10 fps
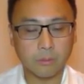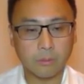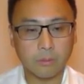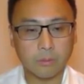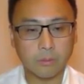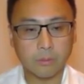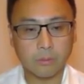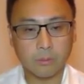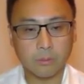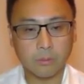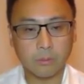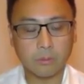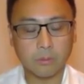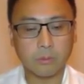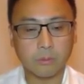
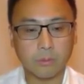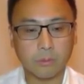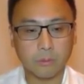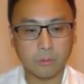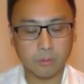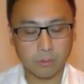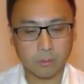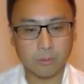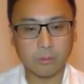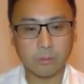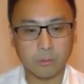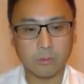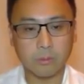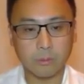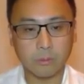
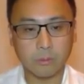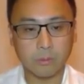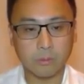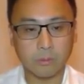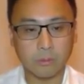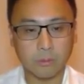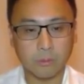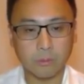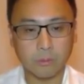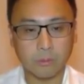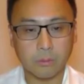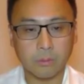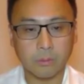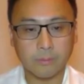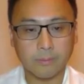The person shown says nothing.